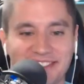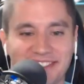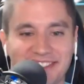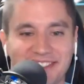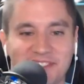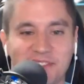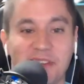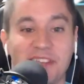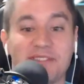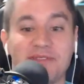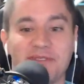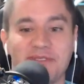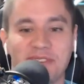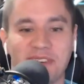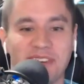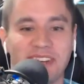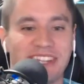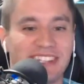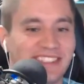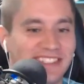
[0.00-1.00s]
So as you
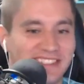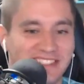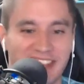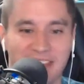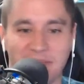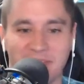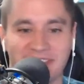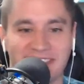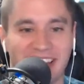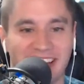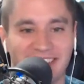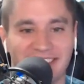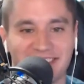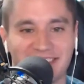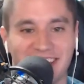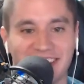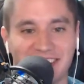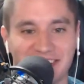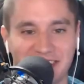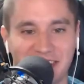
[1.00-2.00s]
started, it's the same exact
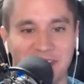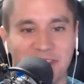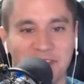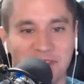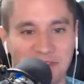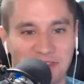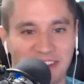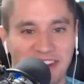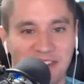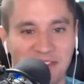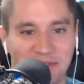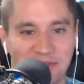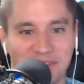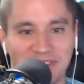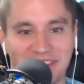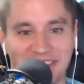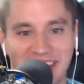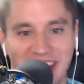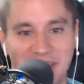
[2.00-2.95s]
design. That's how I knew the other one came